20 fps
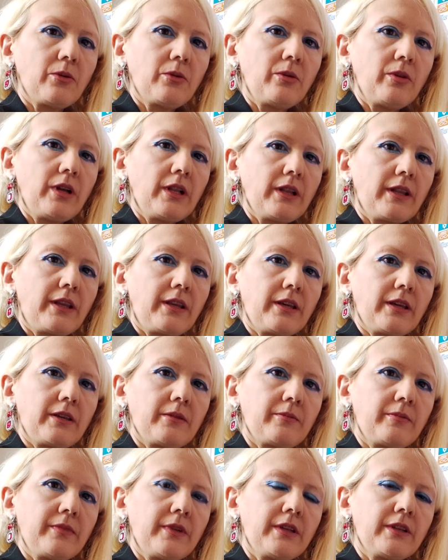
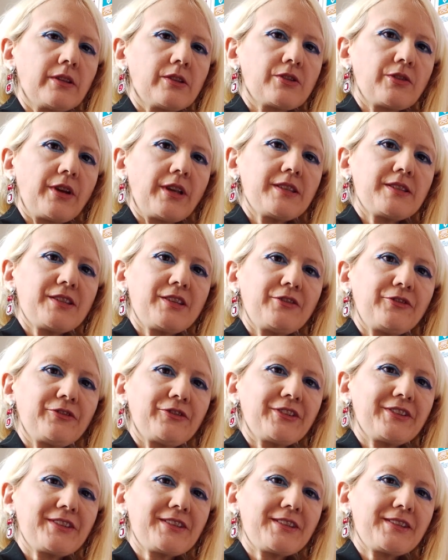Welcome,
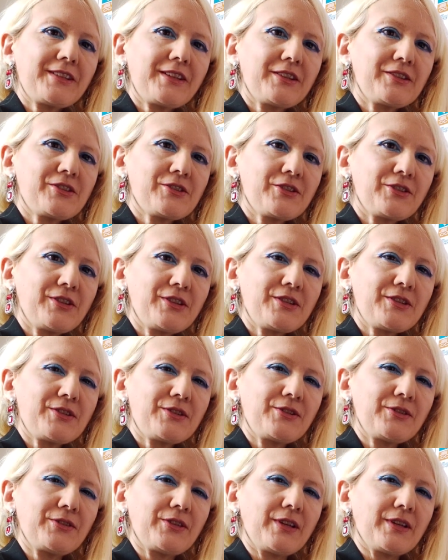21st century
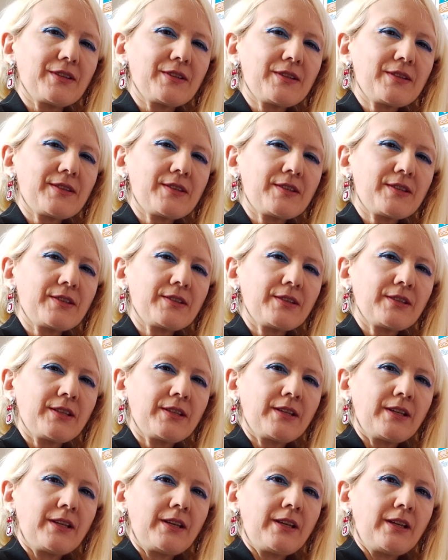students.
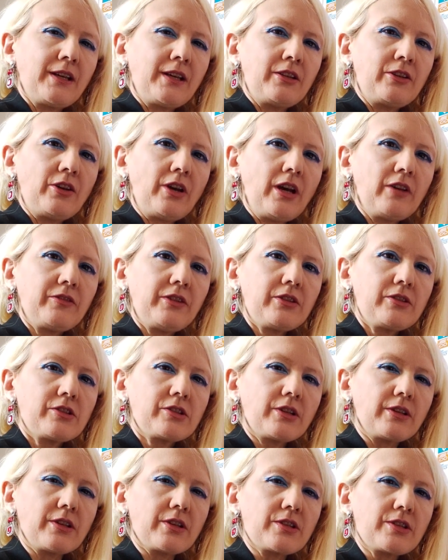You have the
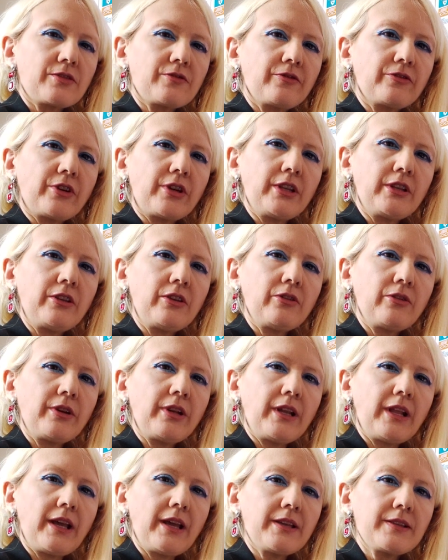chance for a new
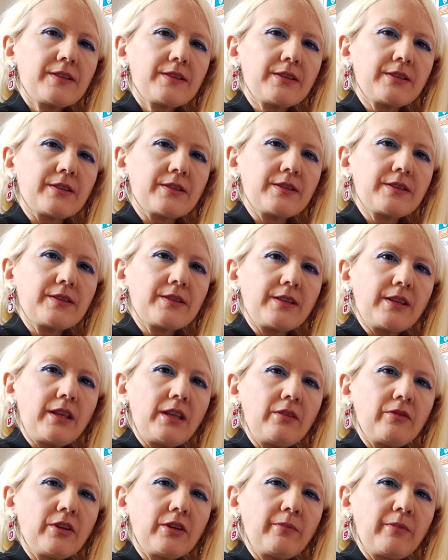renaissance
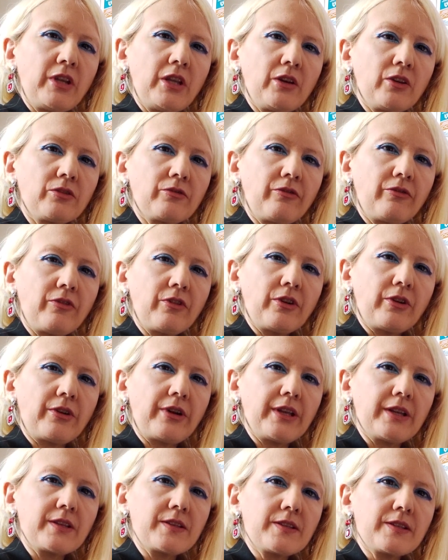even beyond
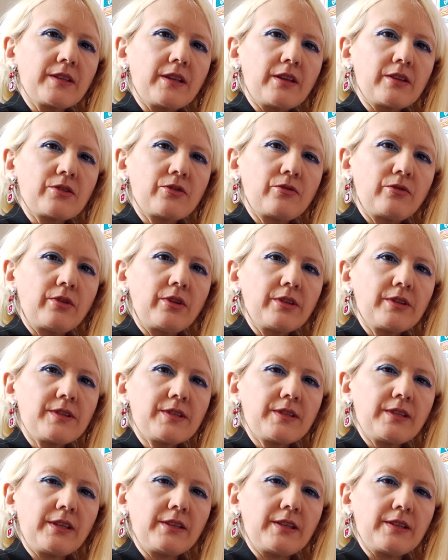Florence as world
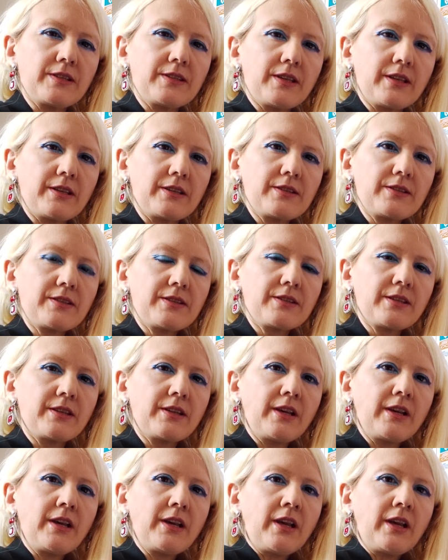citizens.
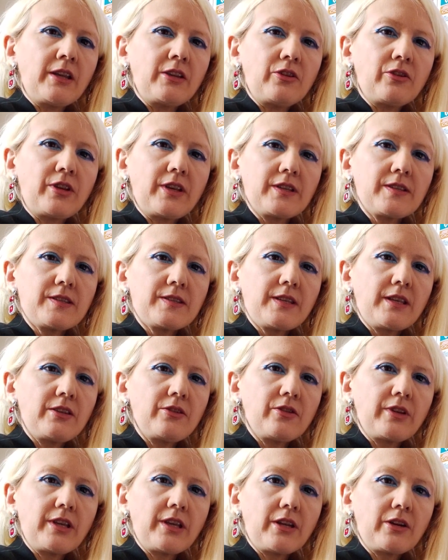You can say
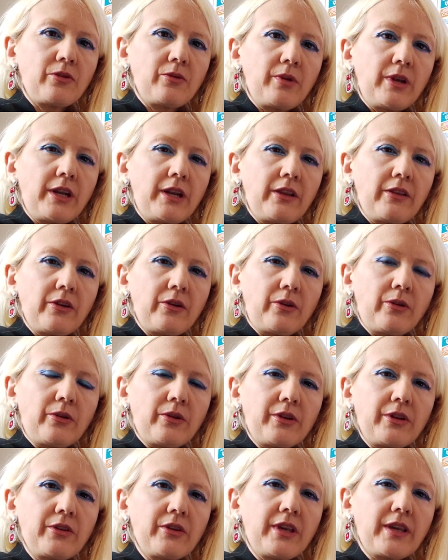you can win it
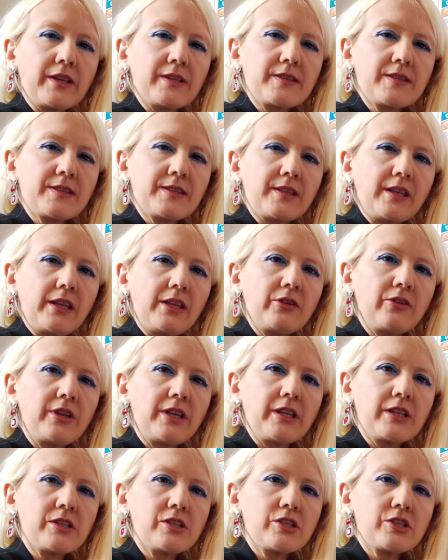all, you can say you
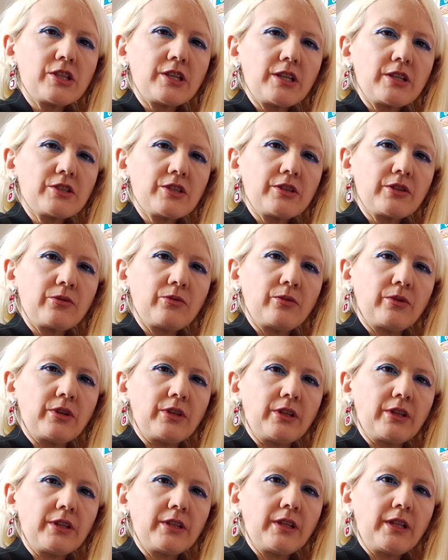can change the
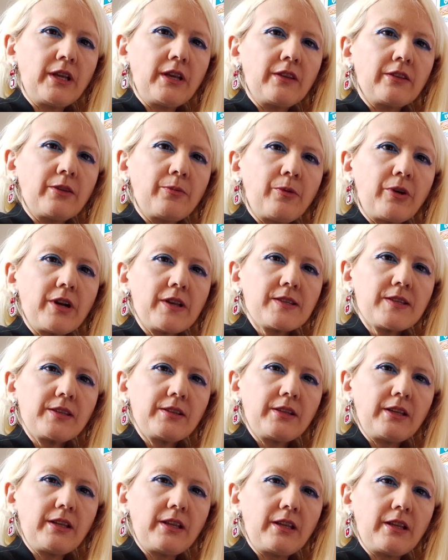world. The
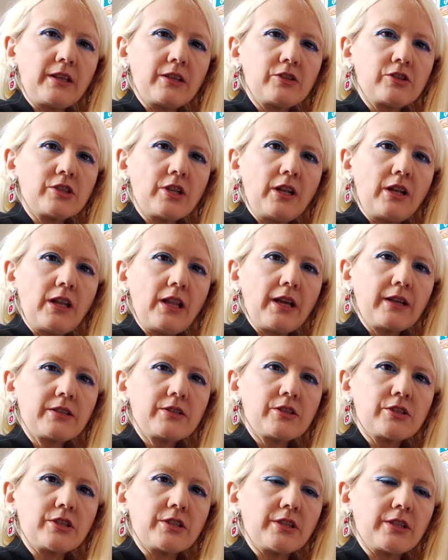present age
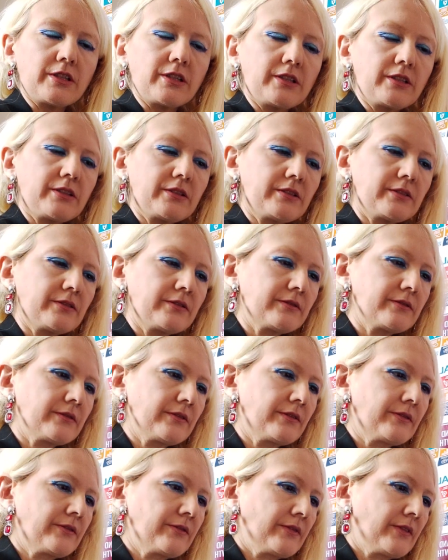lecture.
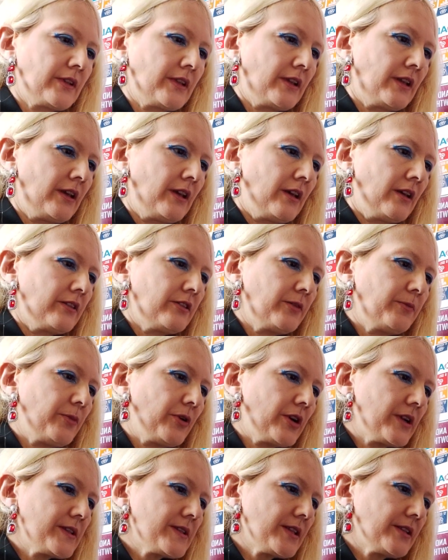The
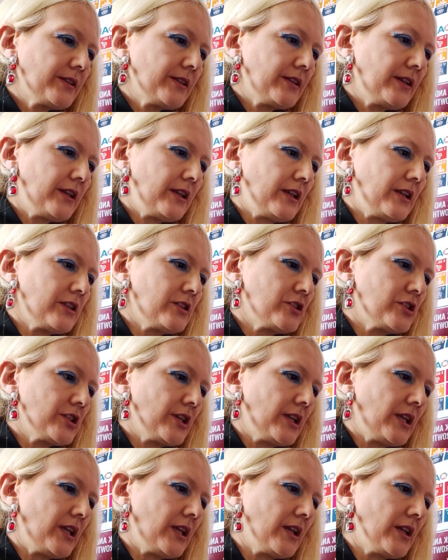present age
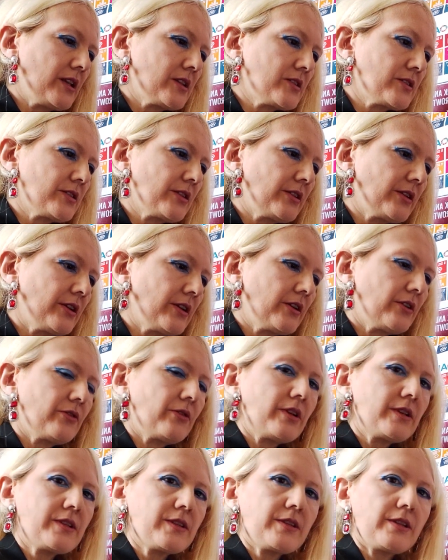is the
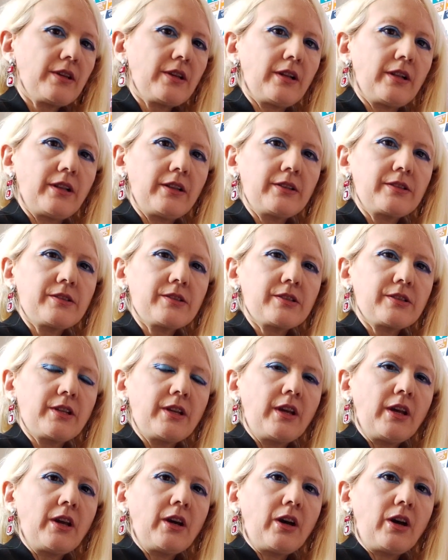result
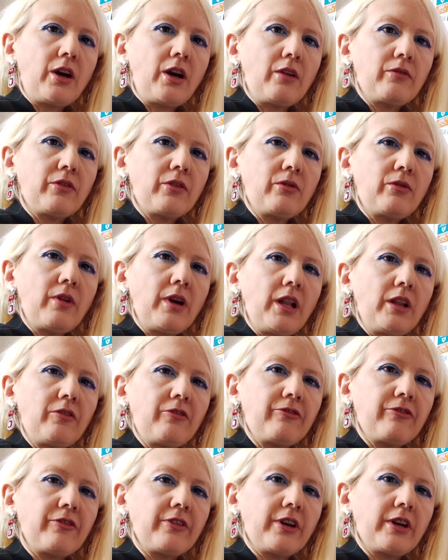of
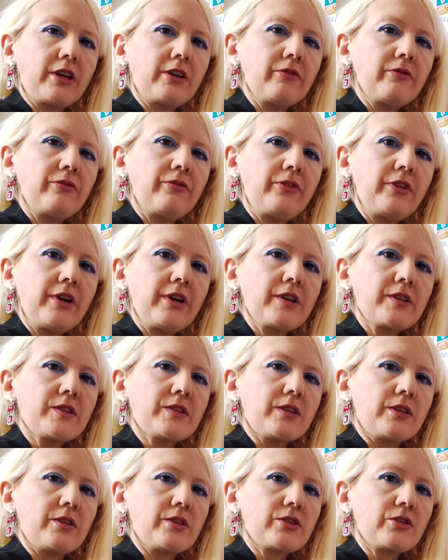welfare
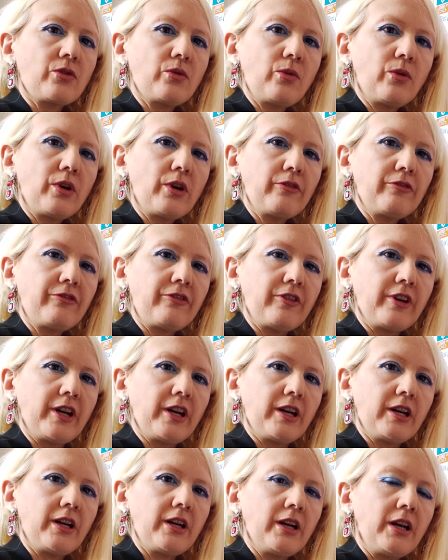versus
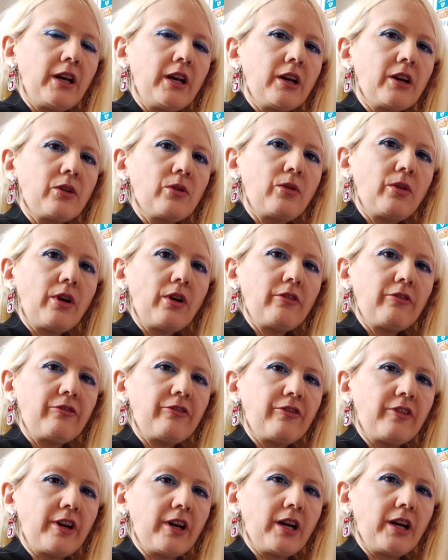warfare.
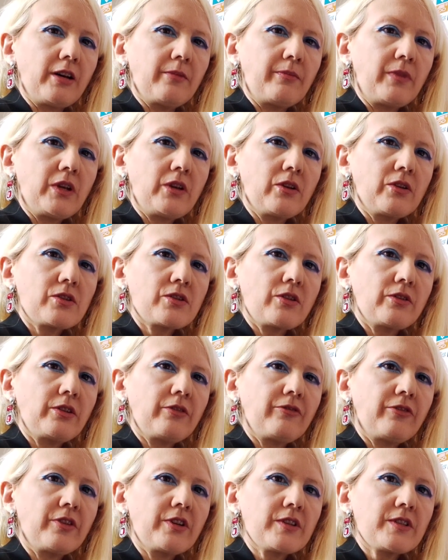Warfare because of the
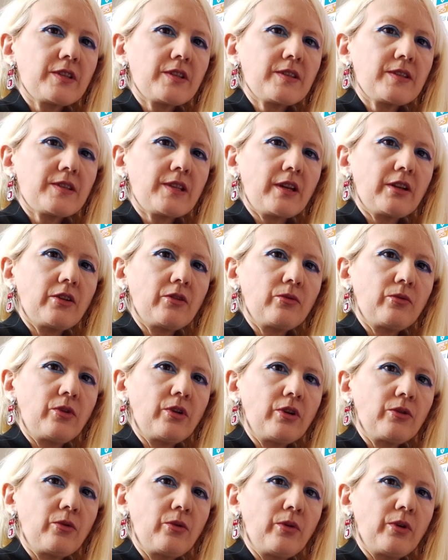First and Second
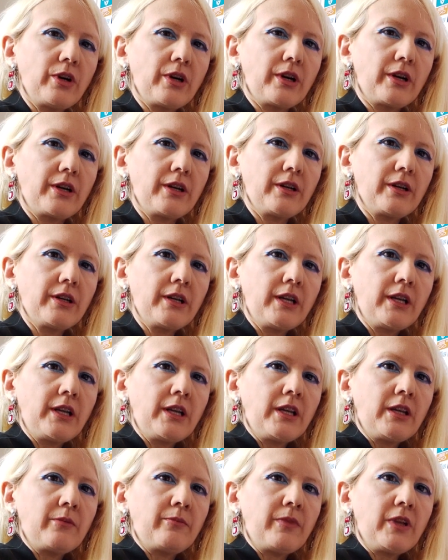World War,
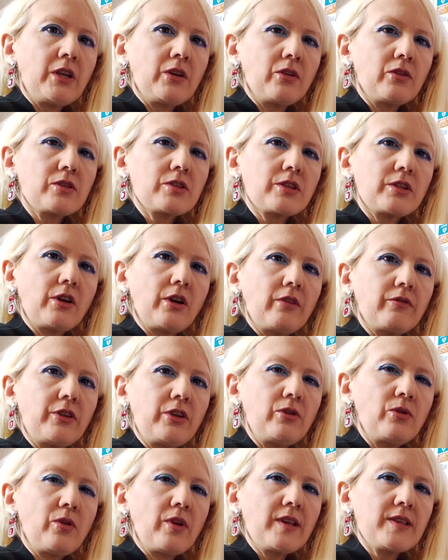because of
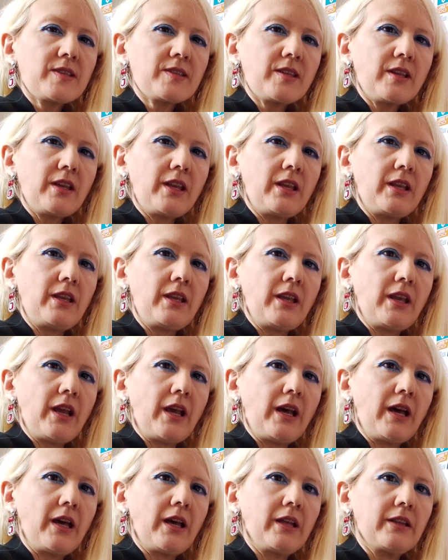USA
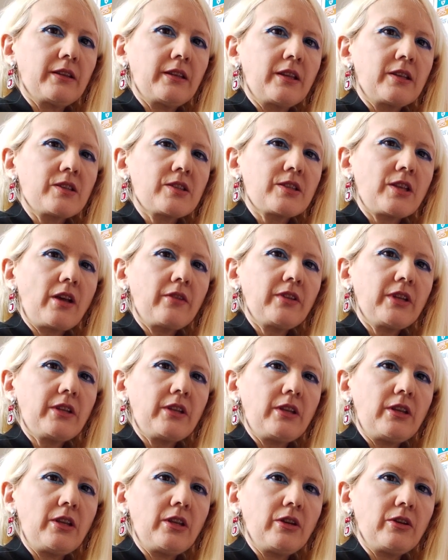and
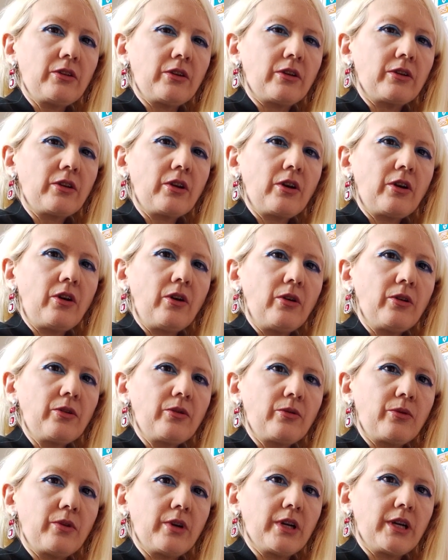Soviet Union
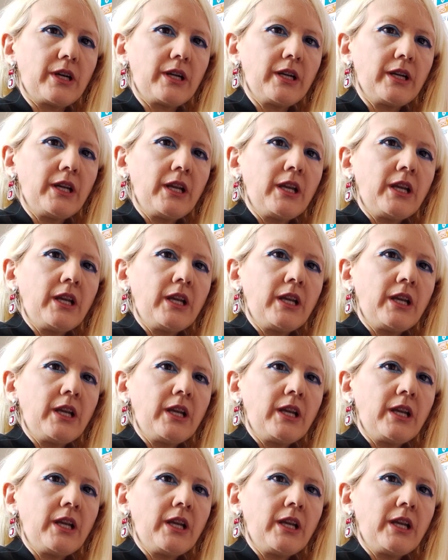Cold War,